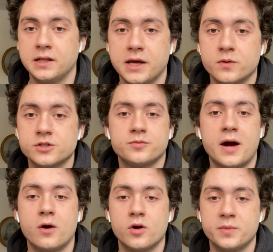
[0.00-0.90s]
the language of
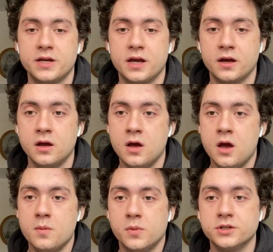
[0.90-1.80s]
power being
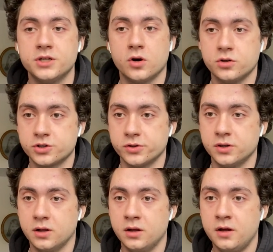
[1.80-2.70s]

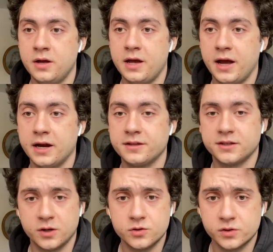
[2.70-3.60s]
multicultural, and I
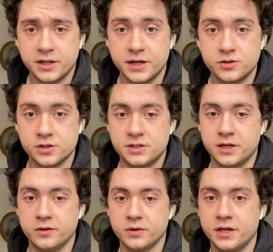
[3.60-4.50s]
thought that was really
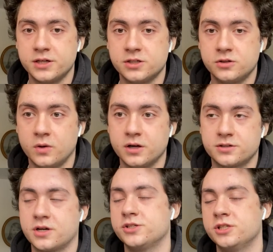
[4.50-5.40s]
interesting in relation to our
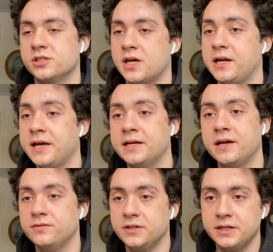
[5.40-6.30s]
discussions on
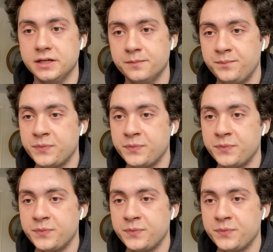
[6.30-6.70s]
AAVE.